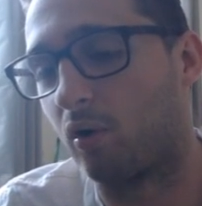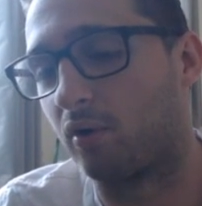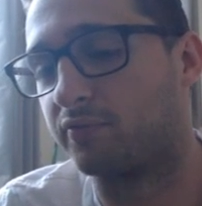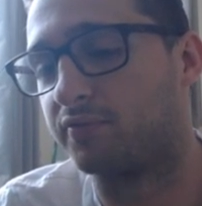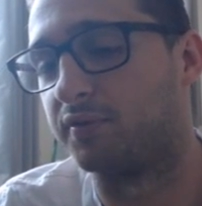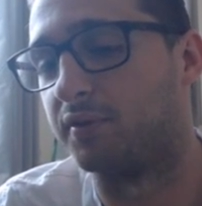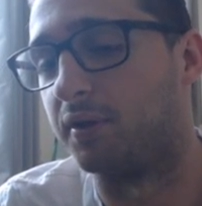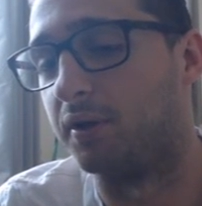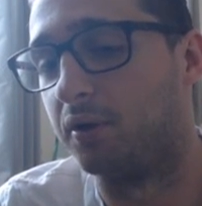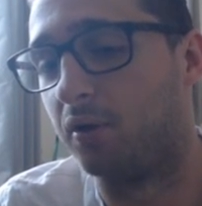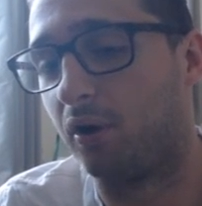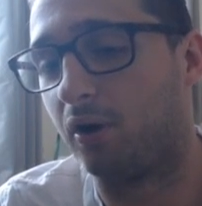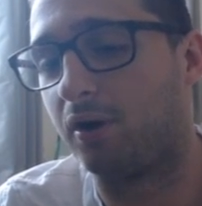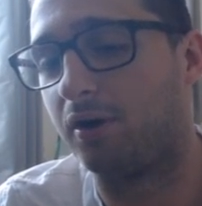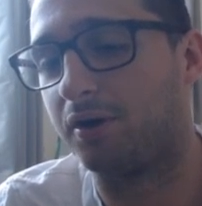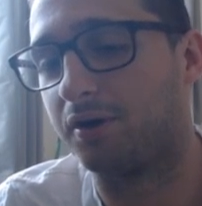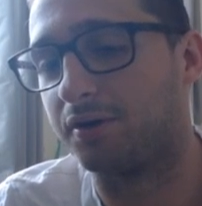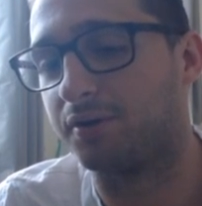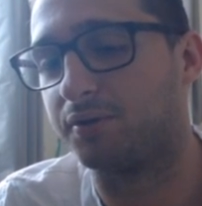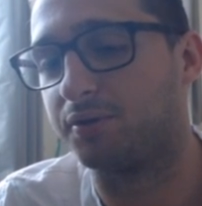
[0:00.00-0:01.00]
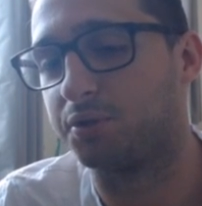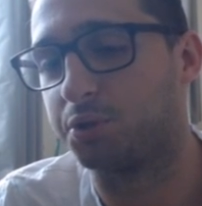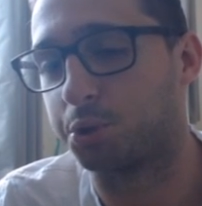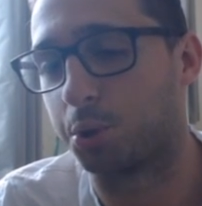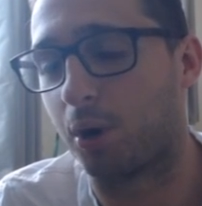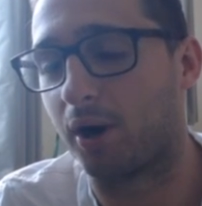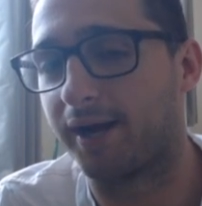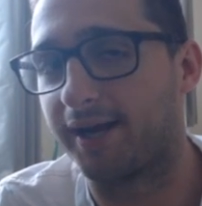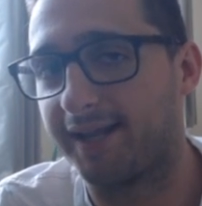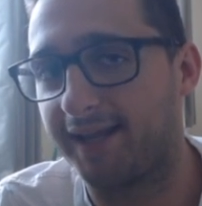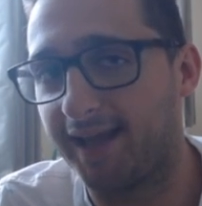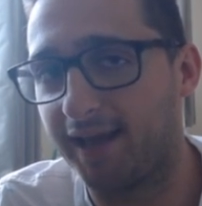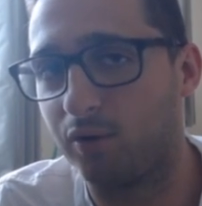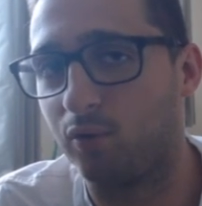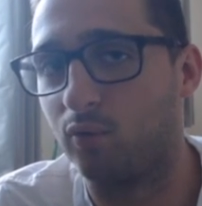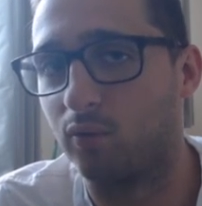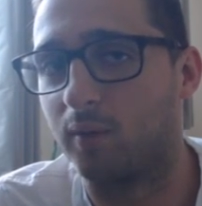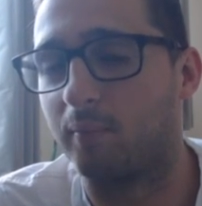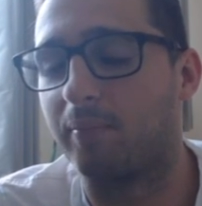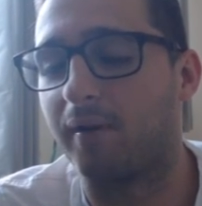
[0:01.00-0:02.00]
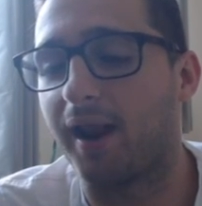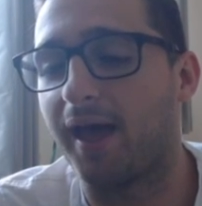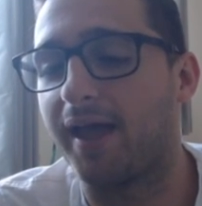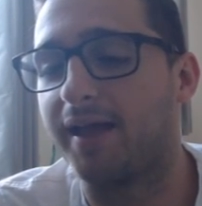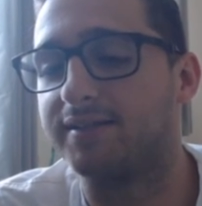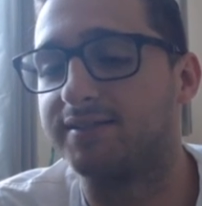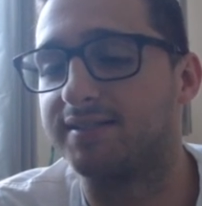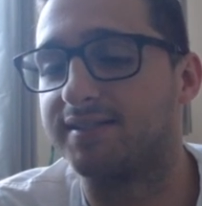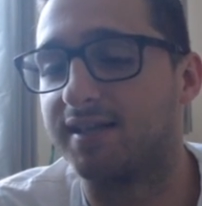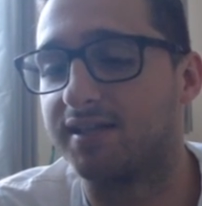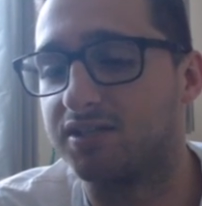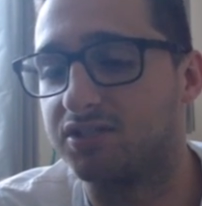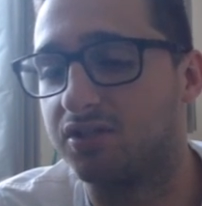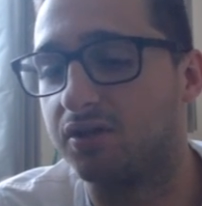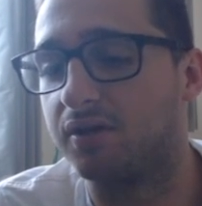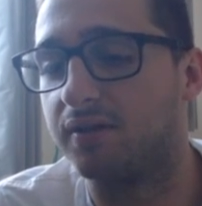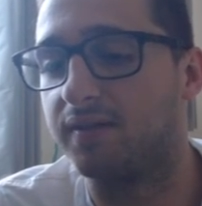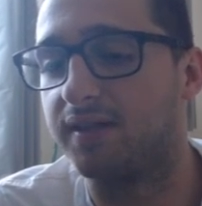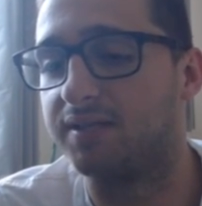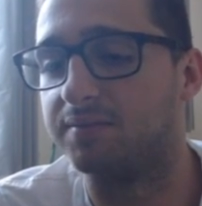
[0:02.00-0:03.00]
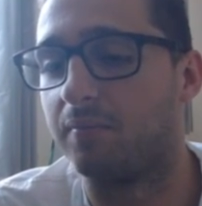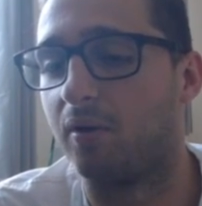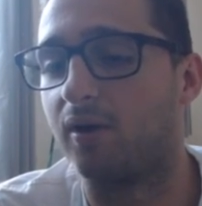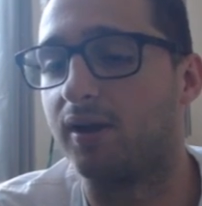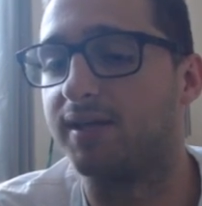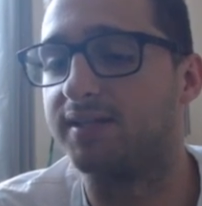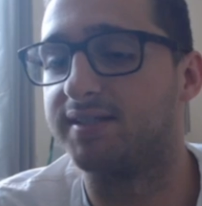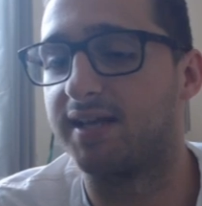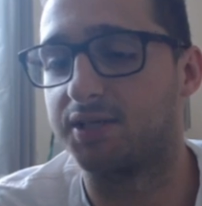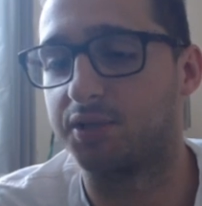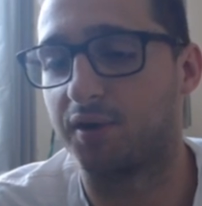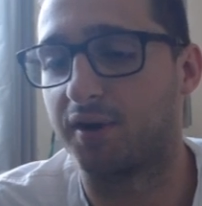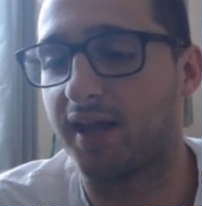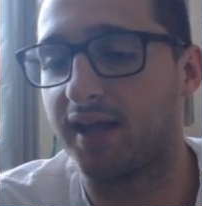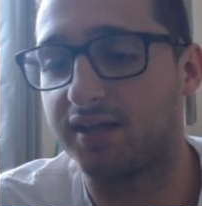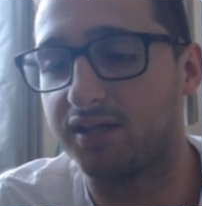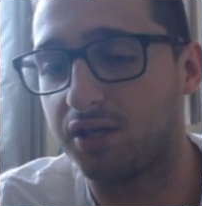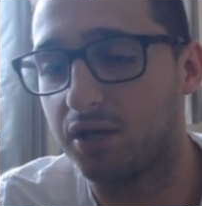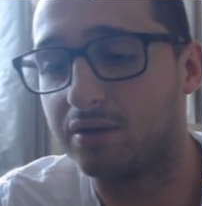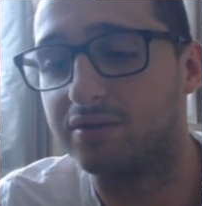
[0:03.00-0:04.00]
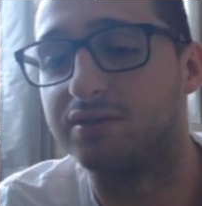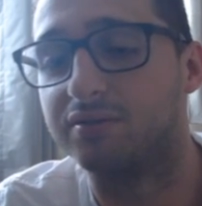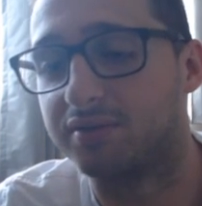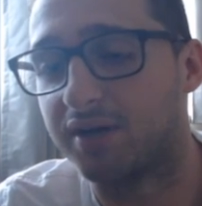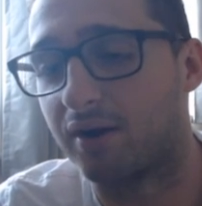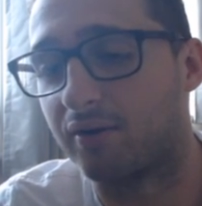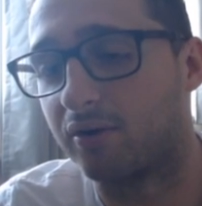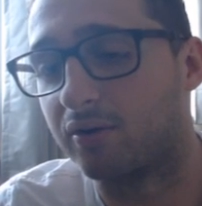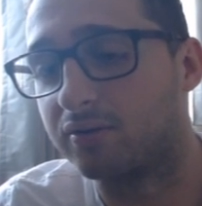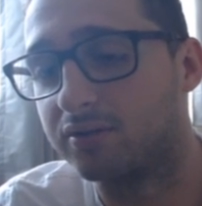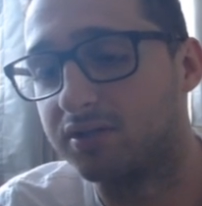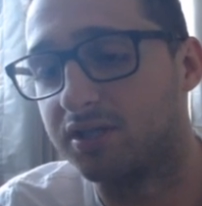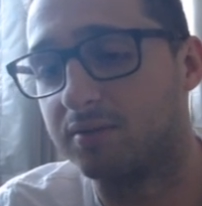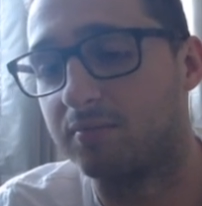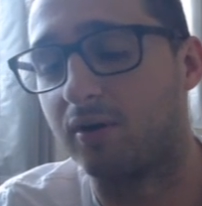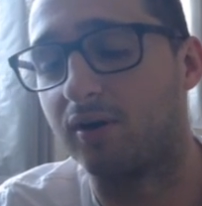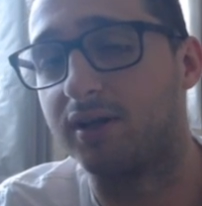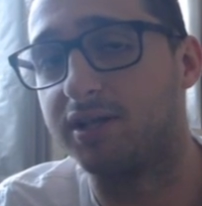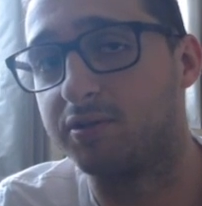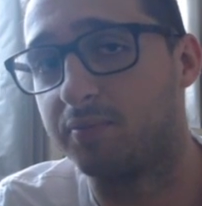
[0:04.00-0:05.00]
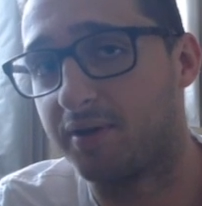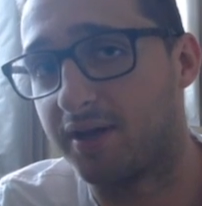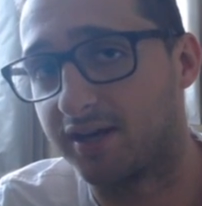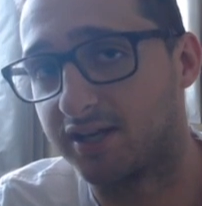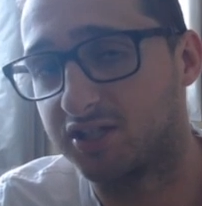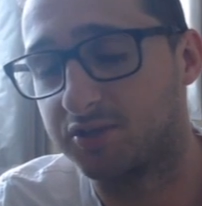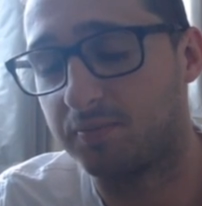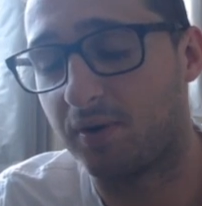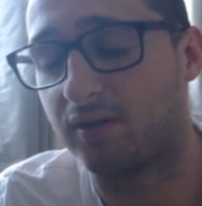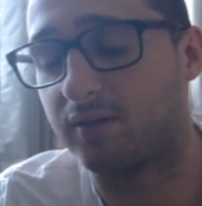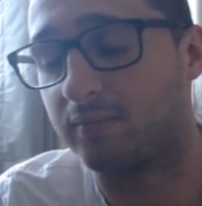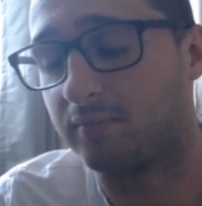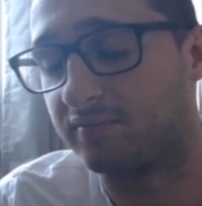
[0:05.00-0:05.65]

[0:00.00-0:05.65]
often than not, try and kill the players as they're stood in these mollies. They're trying to get util down onto the mollies, but you're going to spot them